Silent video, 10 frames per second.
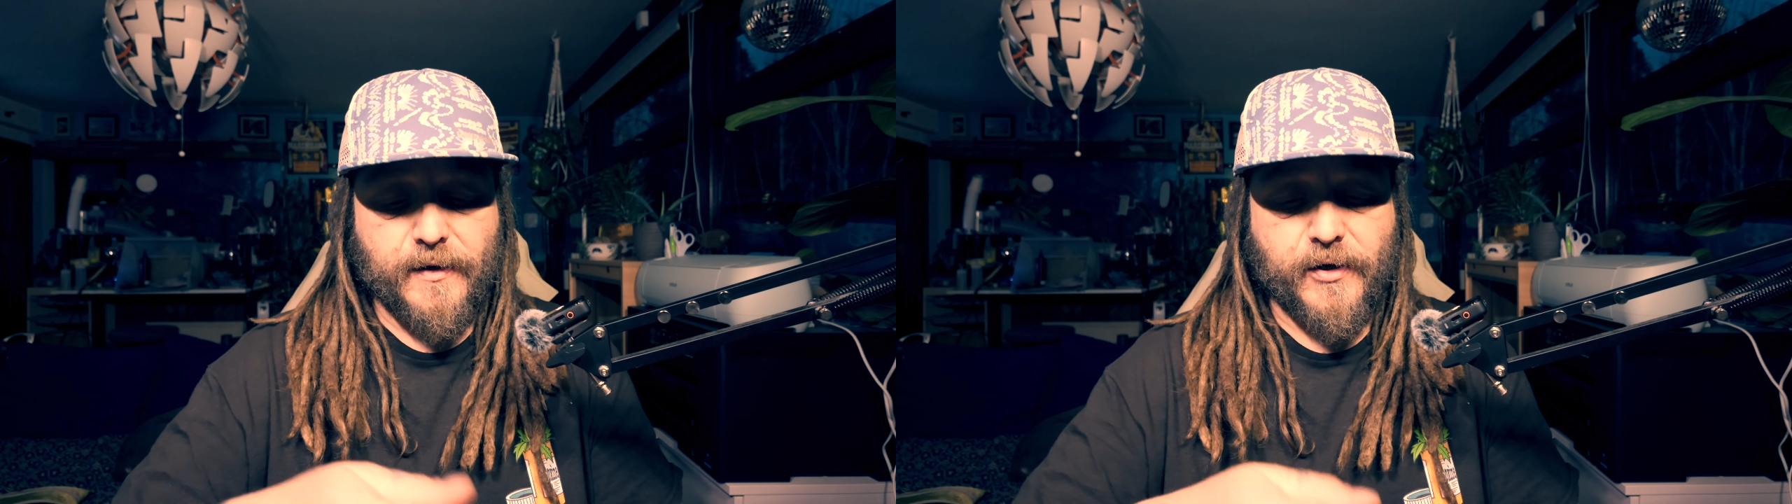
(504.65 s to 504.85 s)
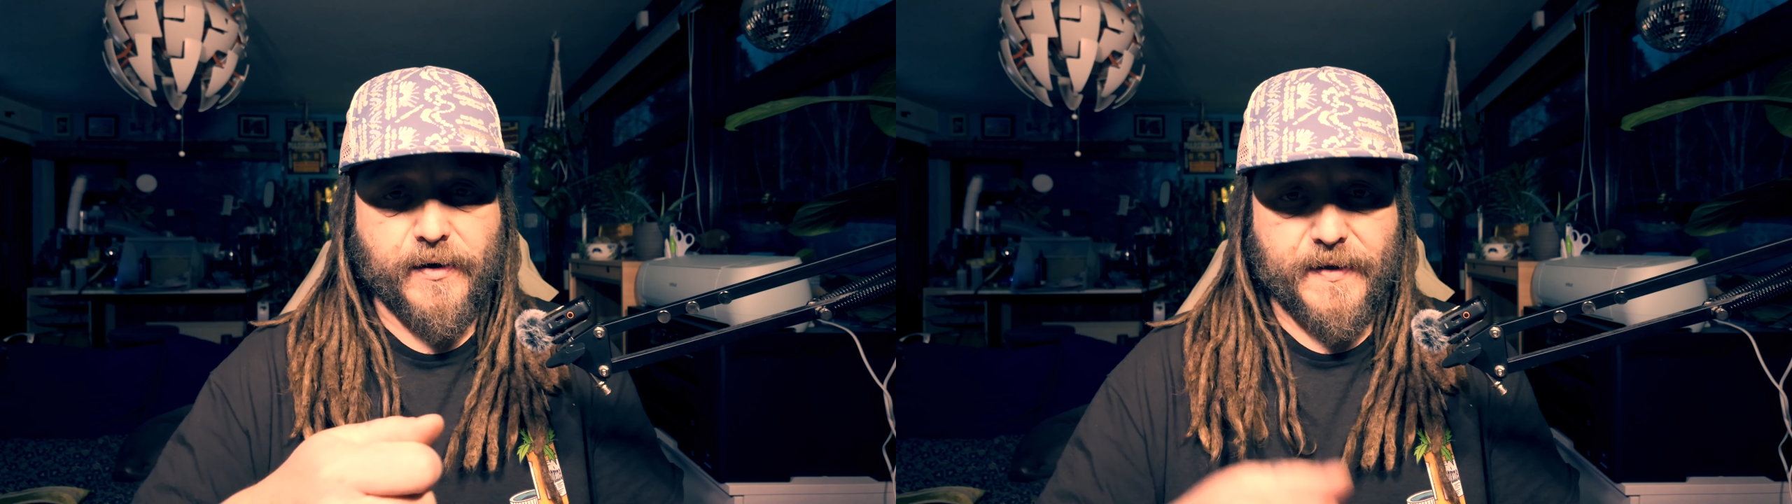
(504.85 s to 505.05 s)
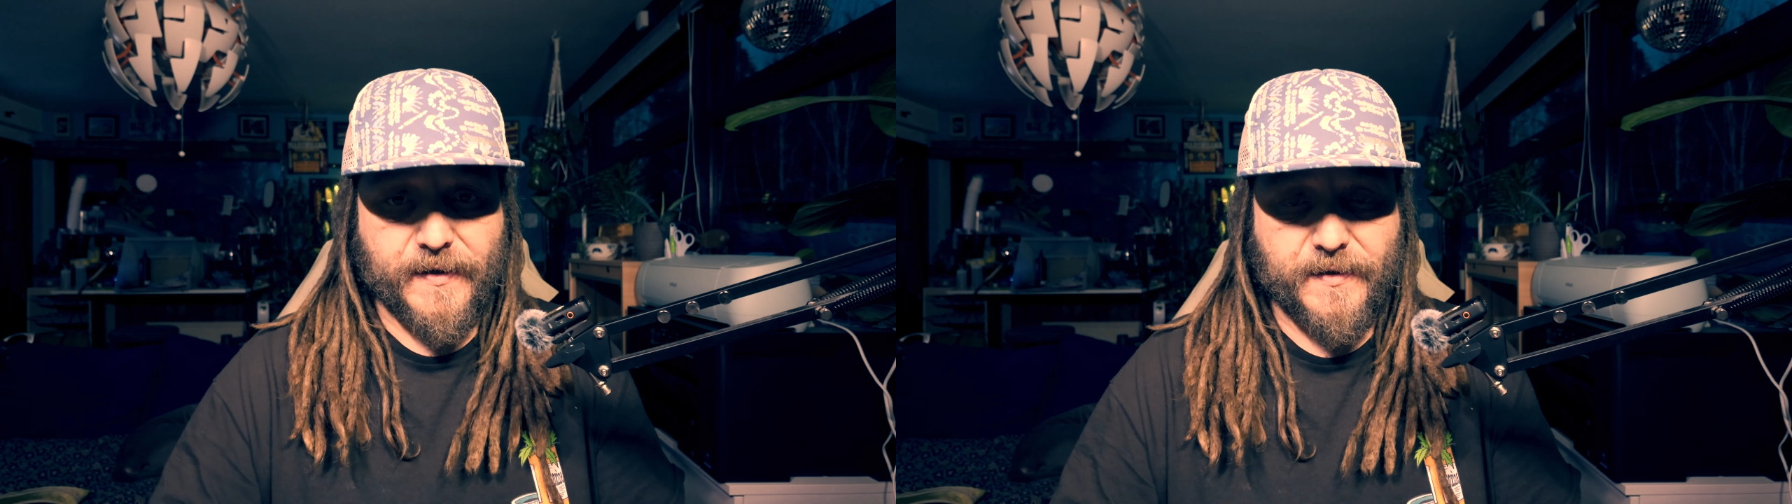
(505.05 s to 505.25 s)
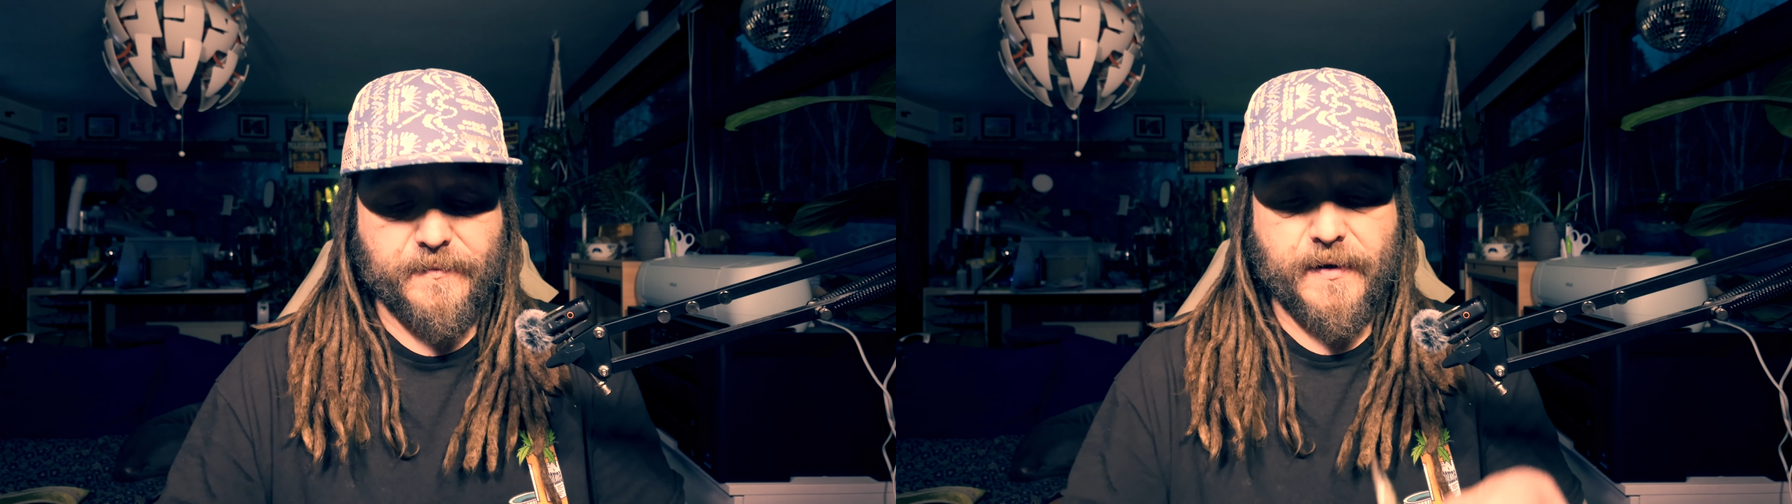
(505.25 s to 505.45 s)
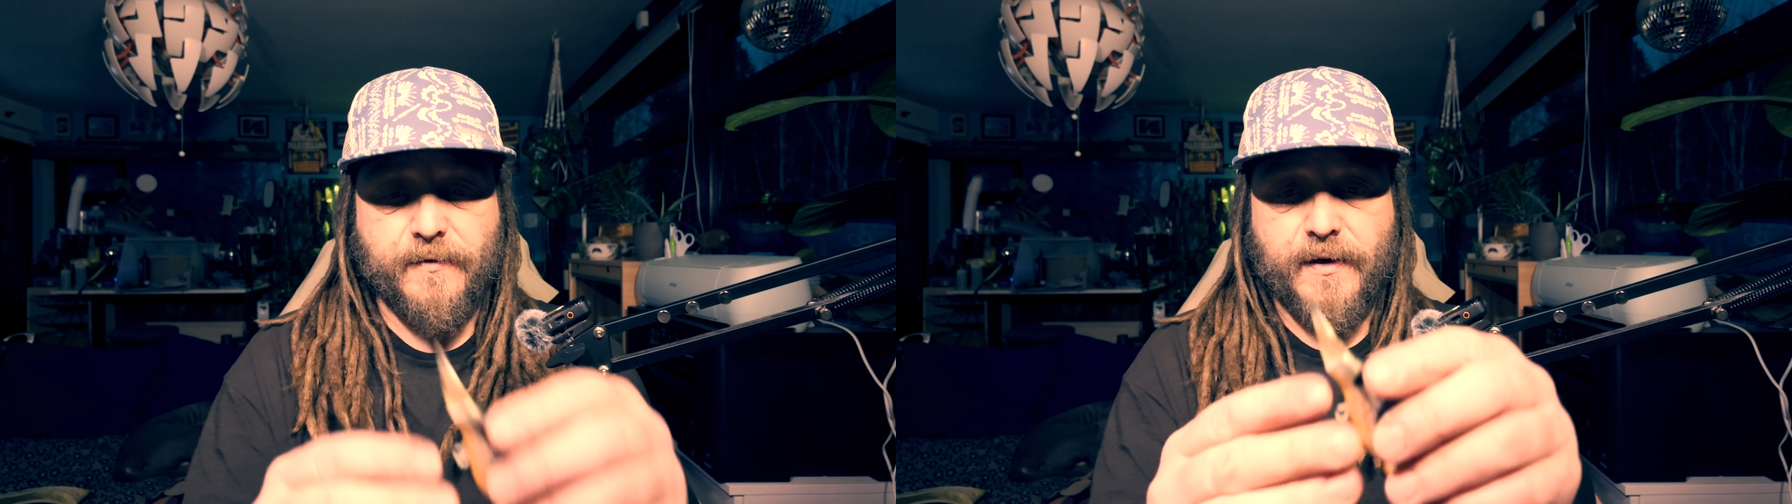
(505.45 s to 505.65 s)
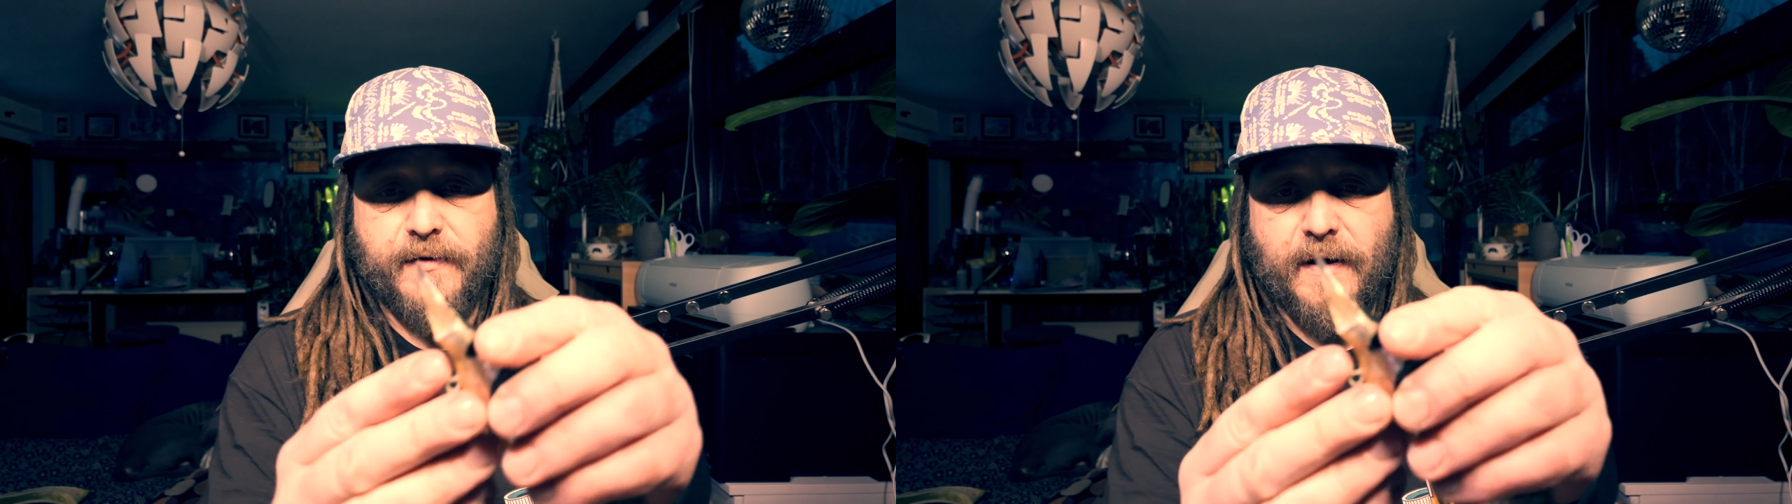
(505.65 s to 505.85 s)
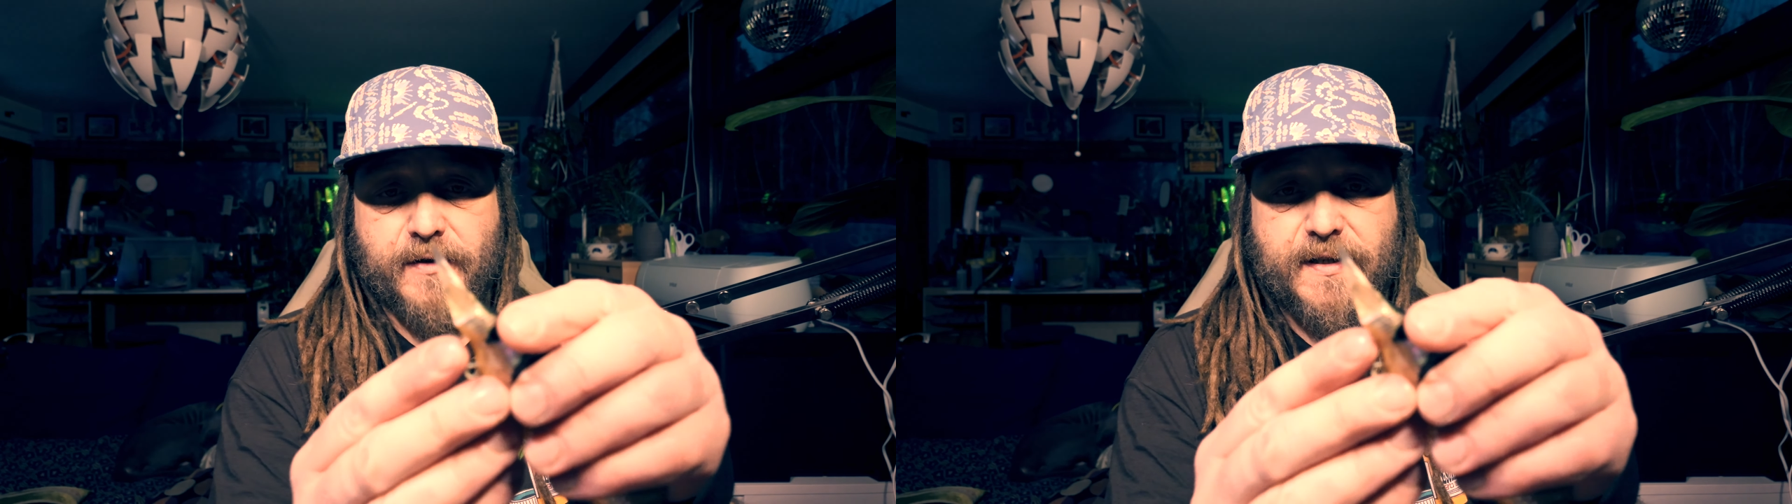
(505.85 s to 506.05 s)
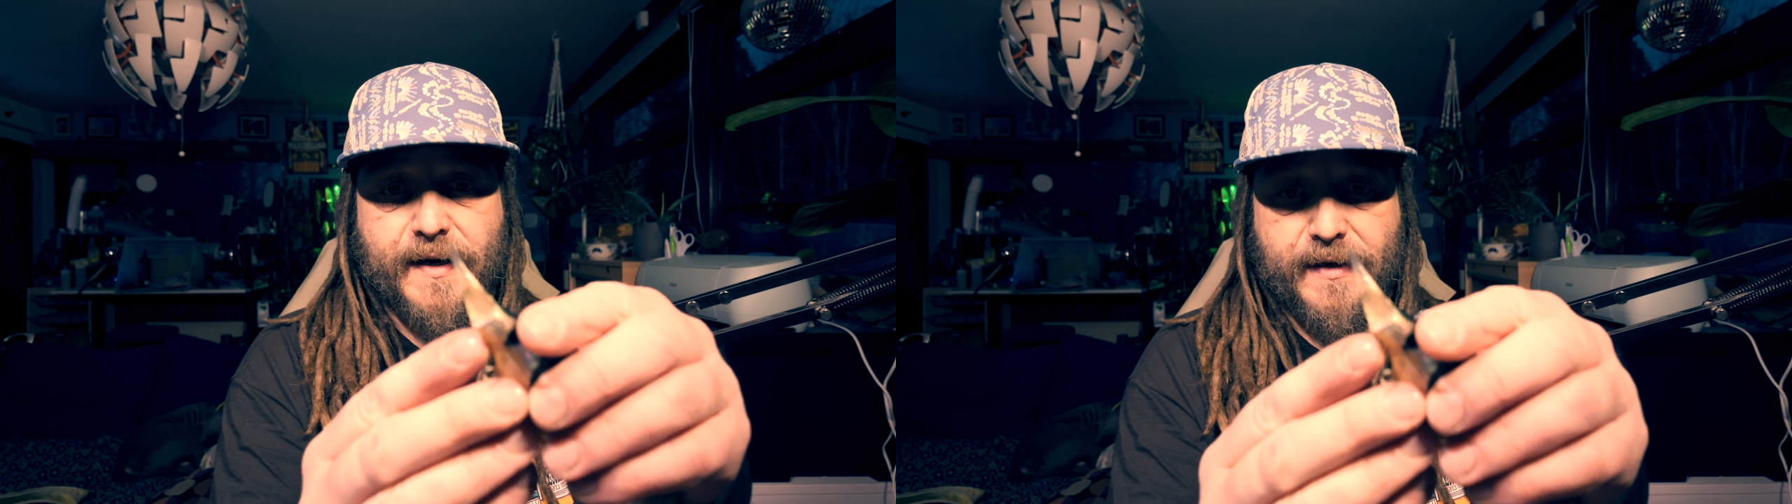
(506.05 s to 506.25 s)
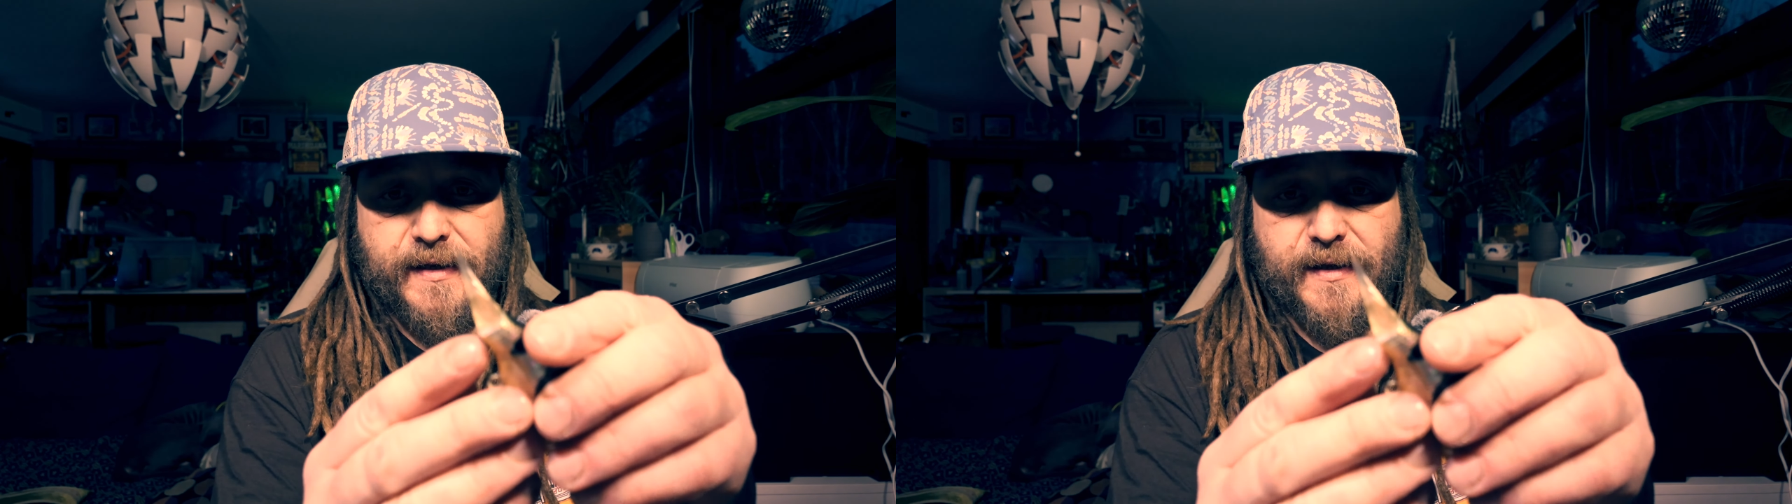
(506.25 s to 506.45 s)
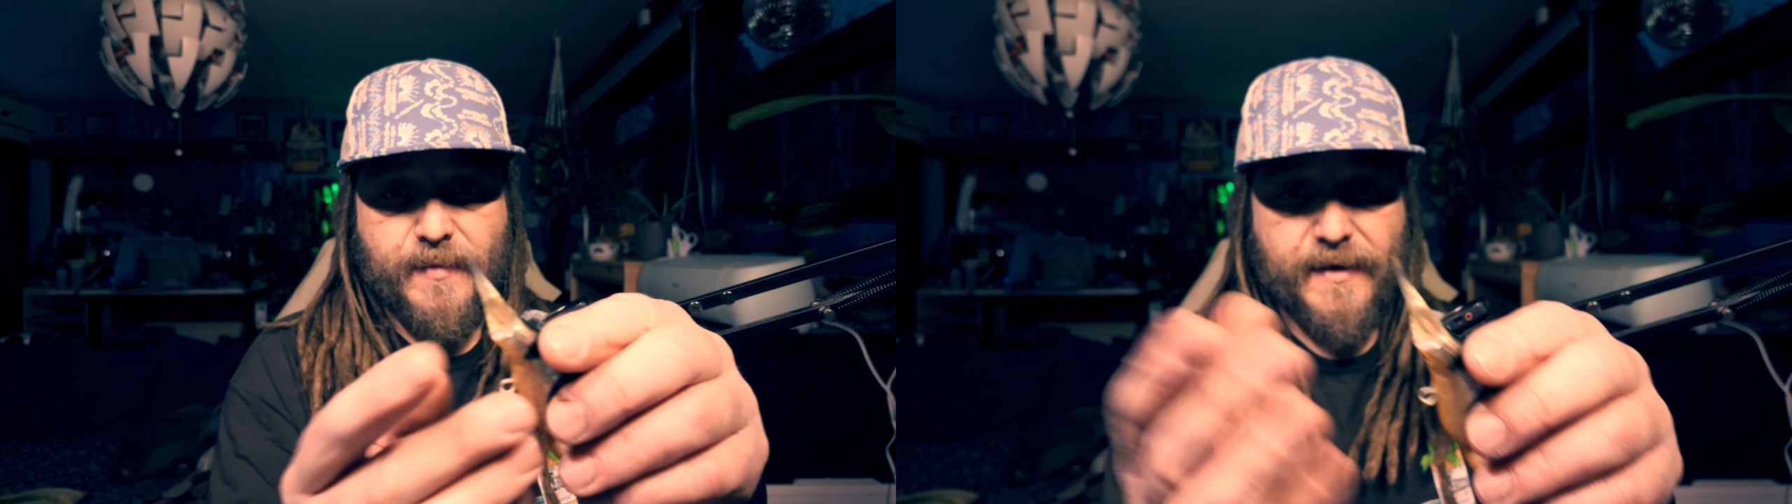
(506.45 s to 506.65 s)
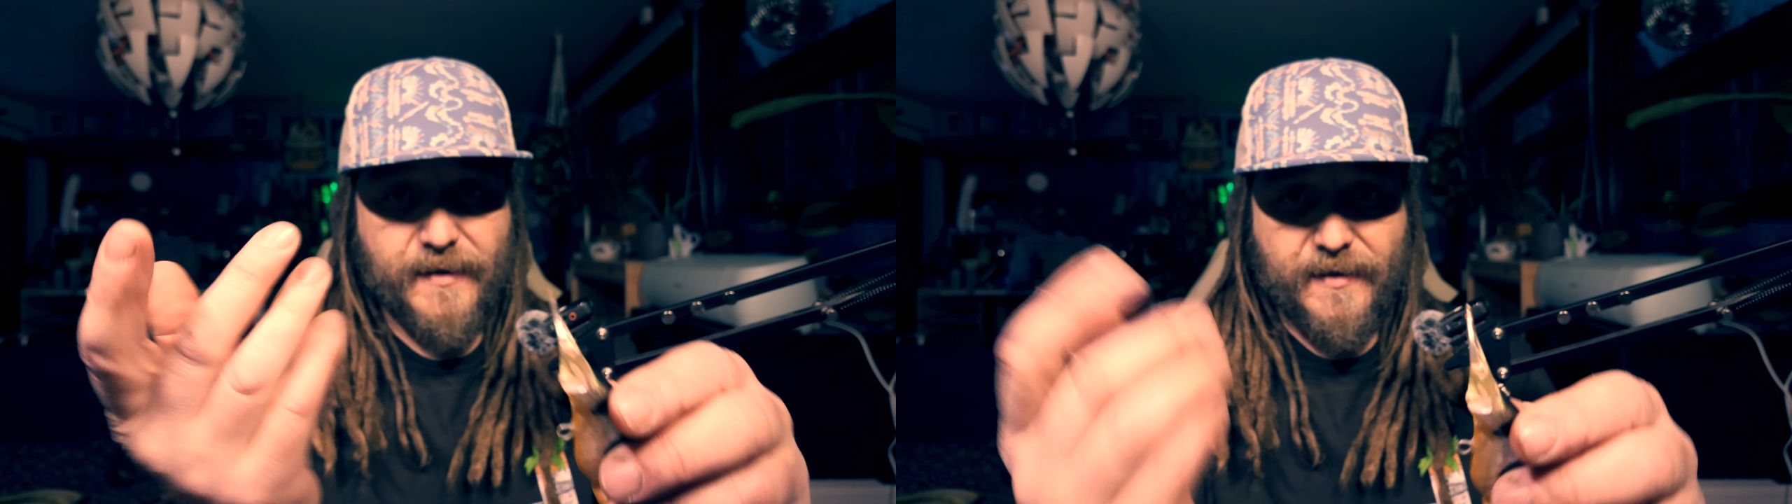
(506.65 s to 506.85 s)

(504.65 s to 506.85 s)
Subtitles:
Cut it, even if you have a tiny little bit,